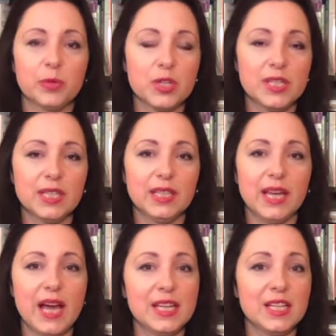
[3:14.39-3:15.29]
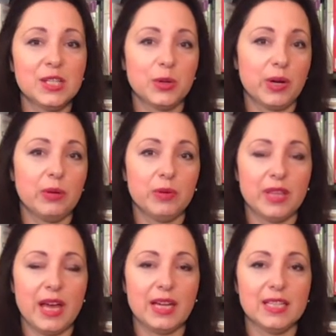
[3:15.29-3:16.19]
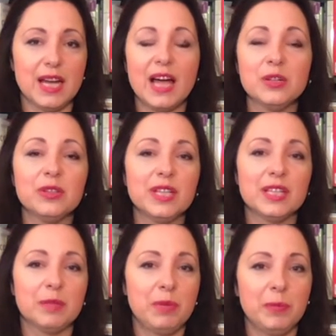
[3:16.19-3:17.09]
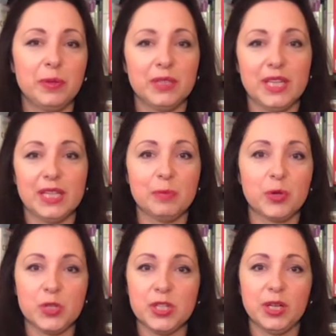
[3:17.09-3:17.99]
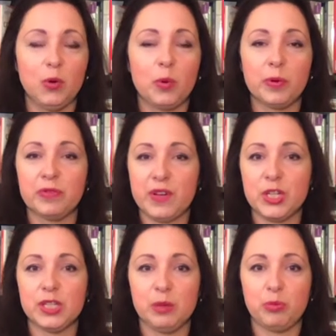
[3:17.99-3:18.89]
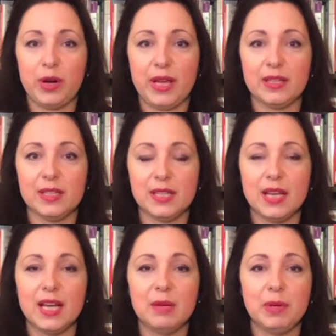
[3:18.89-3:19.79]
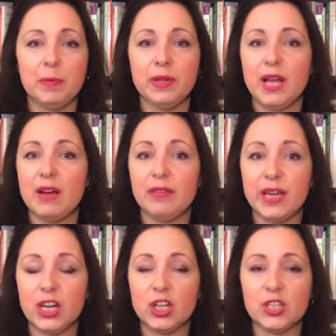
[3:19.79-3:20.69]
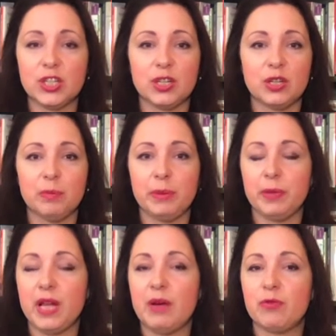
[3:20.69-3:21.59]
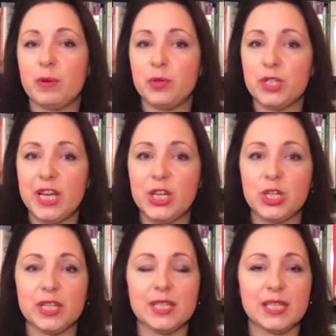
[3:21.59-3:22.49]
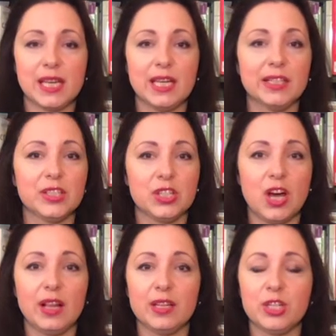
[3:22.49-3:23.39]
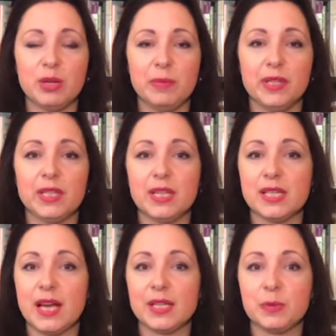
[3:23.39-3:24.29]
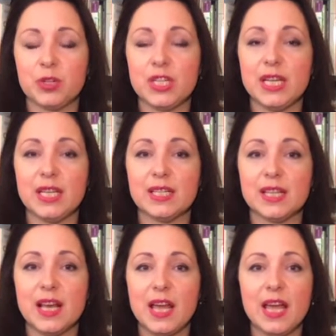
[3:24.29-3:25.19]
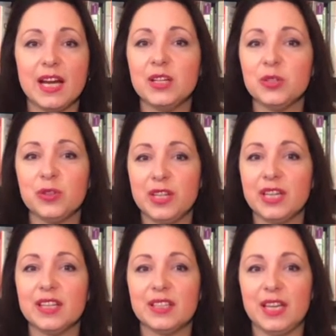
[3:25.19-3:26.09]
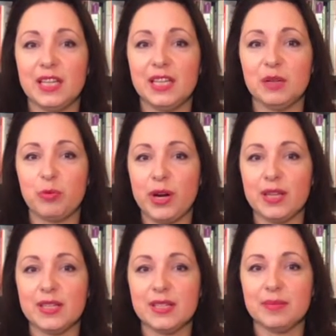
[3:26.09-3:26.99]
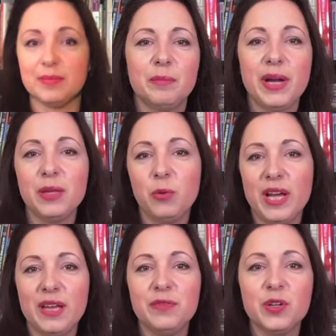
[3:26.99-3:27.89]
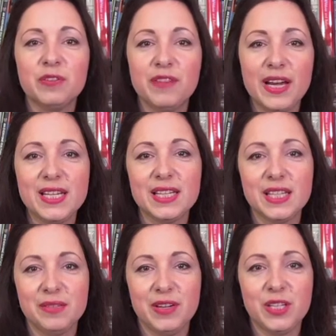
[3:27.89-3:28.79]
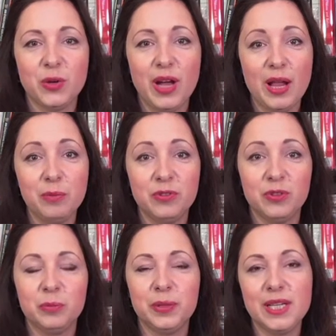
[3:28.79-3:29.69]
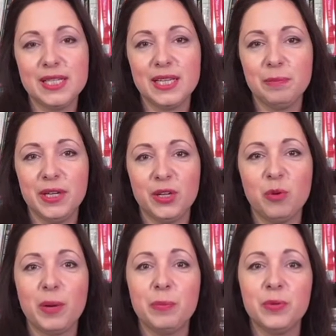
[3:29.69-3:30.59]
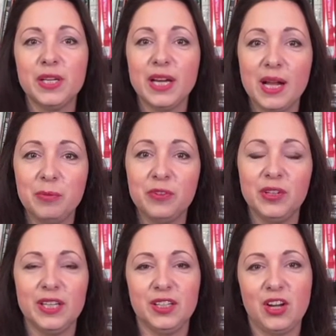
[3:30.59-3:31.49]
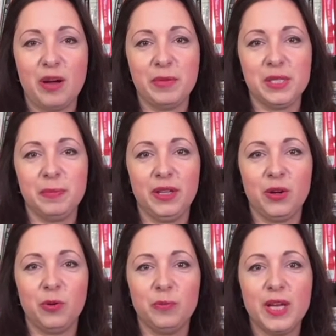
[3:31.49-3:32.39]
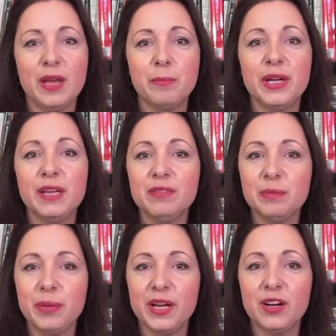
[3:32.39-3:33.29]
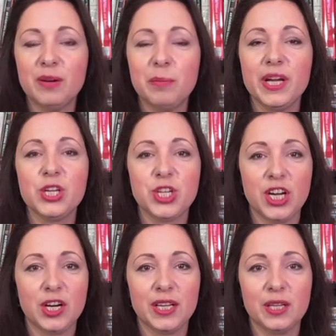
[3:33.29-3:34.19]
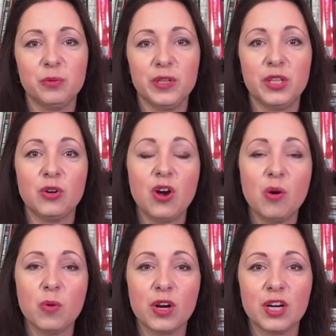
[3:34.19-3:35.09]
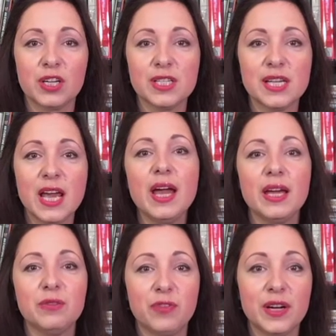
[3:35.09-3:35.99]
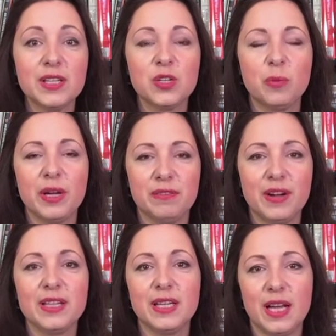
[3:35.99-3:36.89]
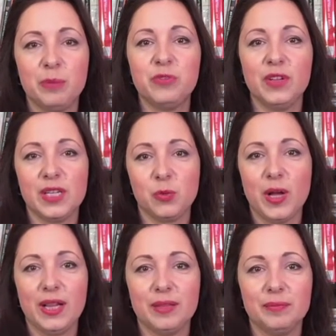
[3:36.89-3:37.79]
Personally, I disagree with that. I don't think that people need a personal or professional brand. People have character, people have reputation, skills, knowledge, abilities, expertise, and I don't think that they need a brand. By the way, if you are finding this video helpful, please let me know by putting helpful in the comments below. But even better, by sharing it with your coworkers and friends who might find it helpful as well.